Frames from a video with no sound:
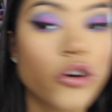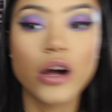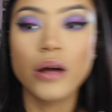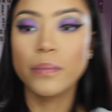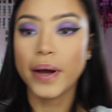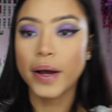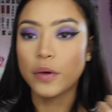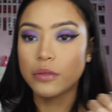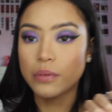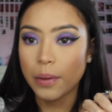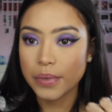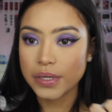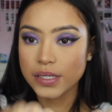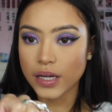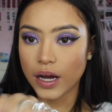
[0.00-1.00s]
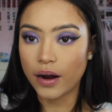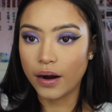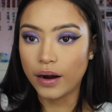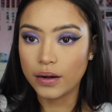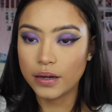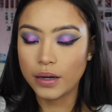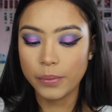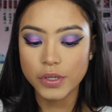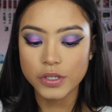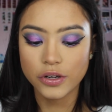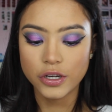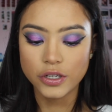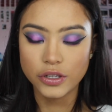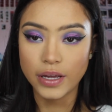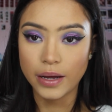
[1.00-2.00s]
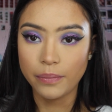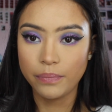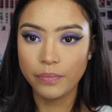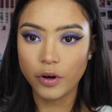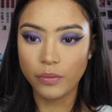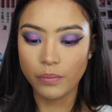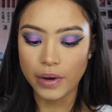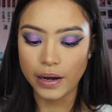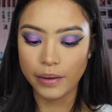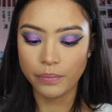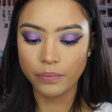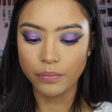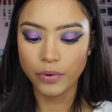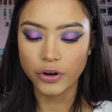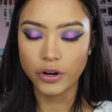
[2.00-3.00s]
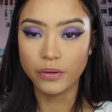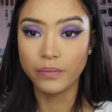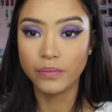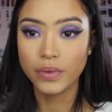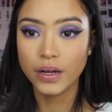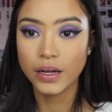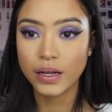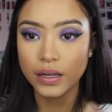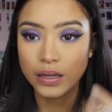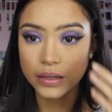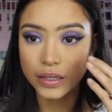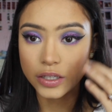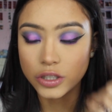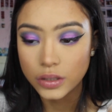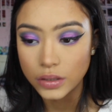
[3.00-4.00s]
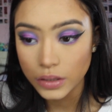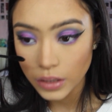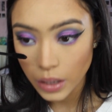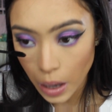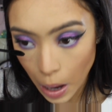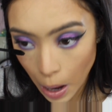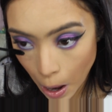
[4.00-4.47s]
Going back with my mascara, I'm just going to do that on my bottom lashes.